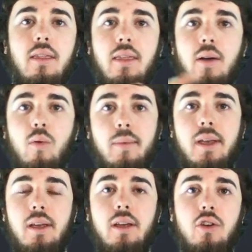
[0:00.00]
they will
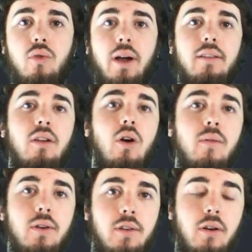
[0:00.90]
be directed
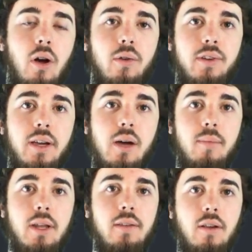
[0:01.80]
over to your hosting
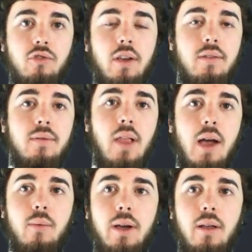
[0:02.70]
company, such as
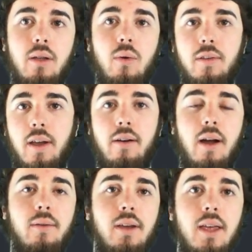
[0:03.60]
Flywheel or
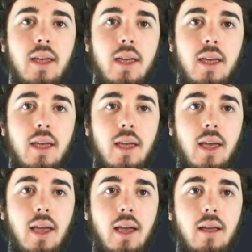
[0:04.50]
SiteGround.
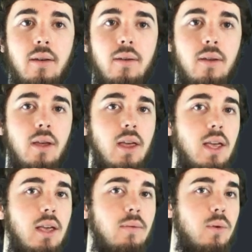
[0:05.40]
And
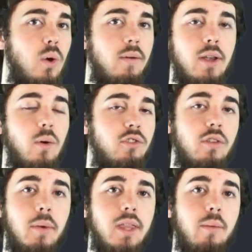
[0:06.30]
if you have any questions
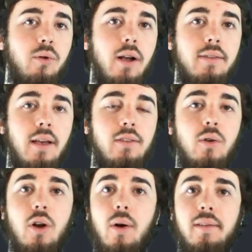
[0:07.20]
about that process, you
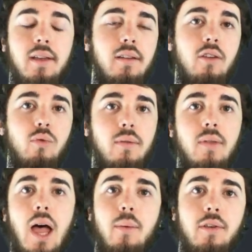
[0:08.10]
can always get in touch with
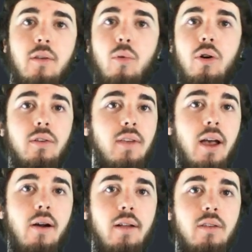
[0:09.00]
Flywheel support or
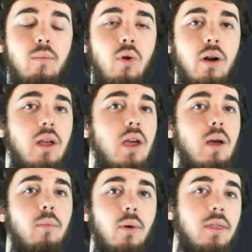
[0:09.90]
SiteGround support.
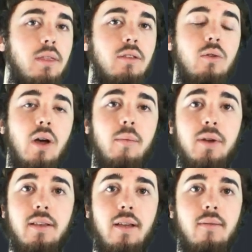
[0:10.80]
Both of the two
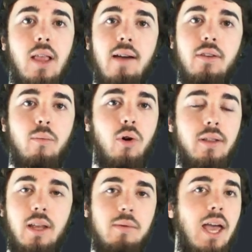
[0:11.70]
companies have live support, and
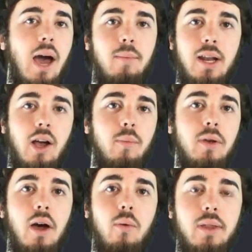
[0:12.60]
they'd be happy to help you
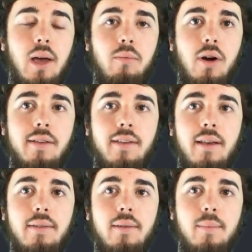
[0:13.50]
out with that process.